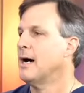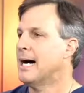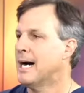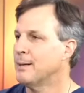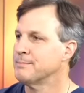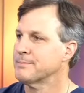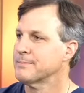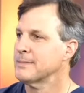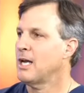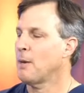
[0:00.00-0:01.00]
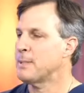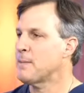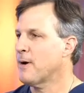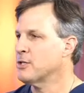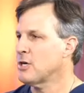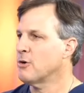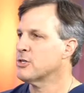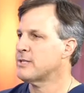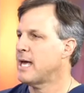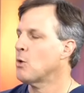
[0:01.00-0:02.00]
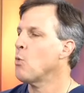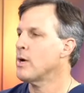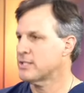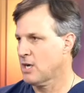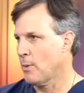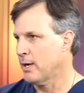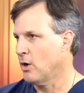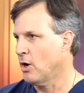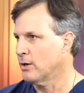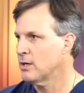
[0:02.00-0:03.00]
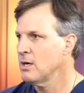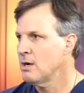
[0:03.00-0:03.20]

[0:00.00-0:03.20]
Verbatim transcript: Um, helping the parents understand what's going on.